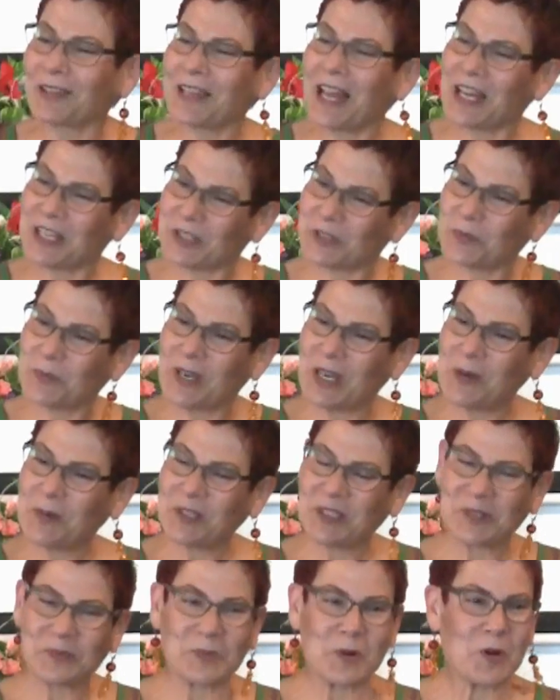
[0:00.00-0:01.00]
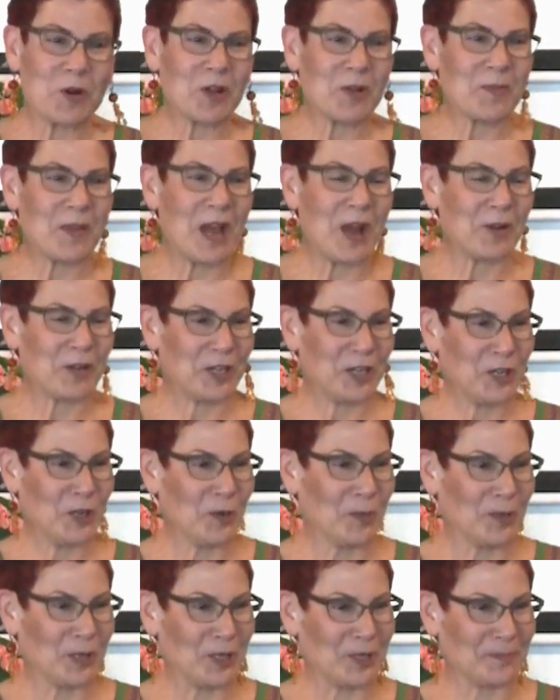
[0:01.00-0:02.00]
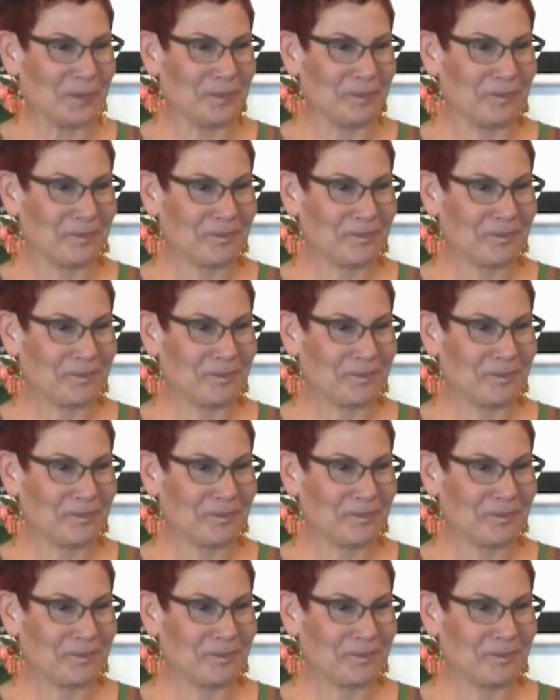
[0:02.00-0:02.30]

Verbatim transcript: Last week we spoke about humor.